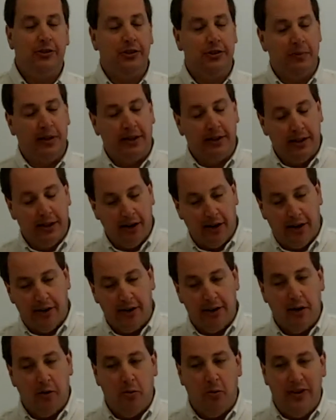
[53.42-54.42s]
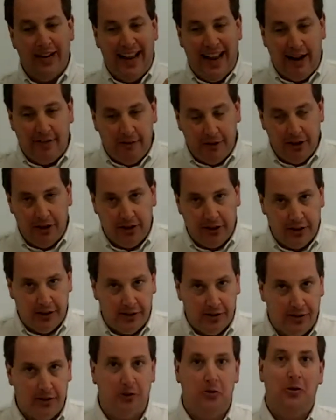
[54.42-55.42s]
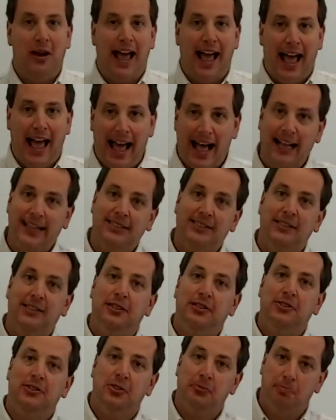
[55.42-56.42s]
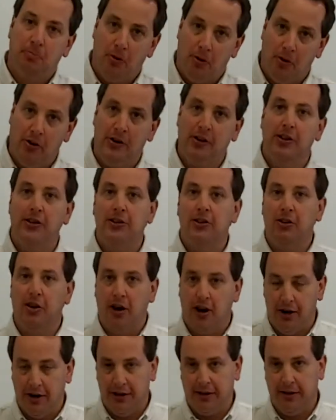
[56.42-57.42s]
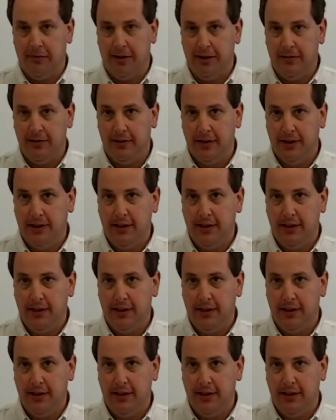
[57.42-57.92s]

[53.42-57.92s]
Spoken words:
Just be clear, whatever you're going to do has to support your argument.